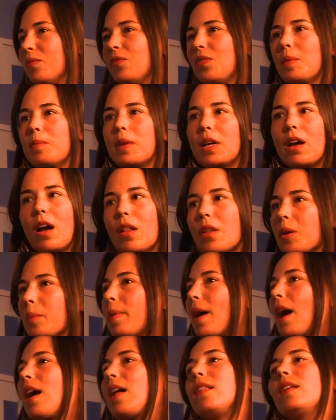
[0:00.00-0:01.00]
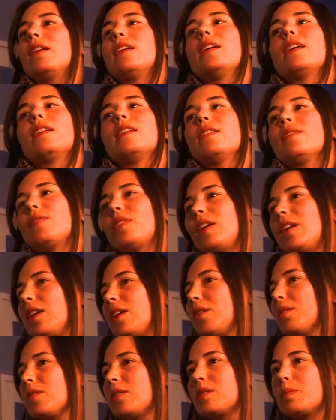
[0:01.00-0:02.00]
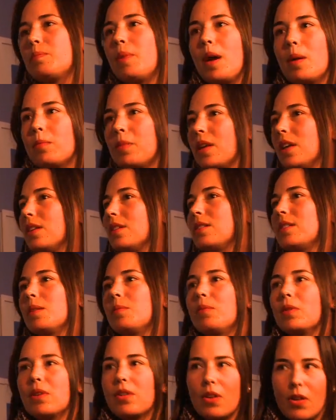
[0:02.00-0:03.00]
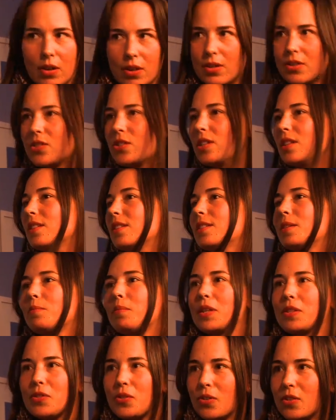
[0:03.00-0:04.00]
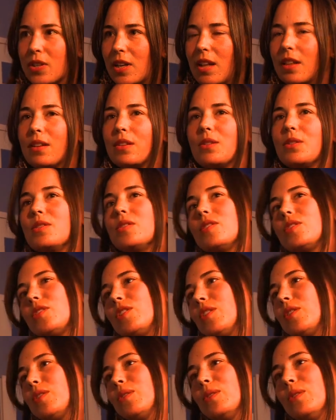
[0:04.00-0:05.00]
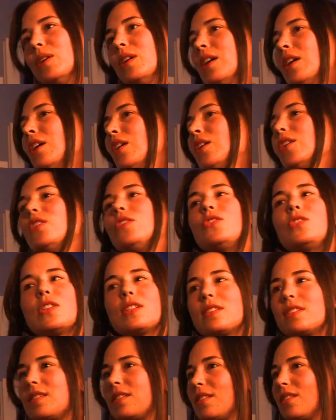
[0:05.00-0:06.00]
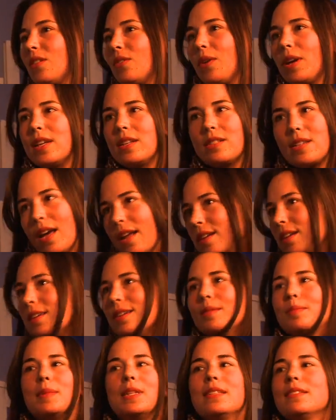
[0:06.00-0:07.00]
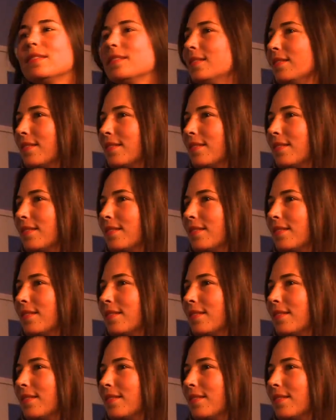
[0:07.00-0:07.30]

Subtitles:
from the color palette, like, you know, those pumpkins and burnt oranges and mustard yellows to just great denim. And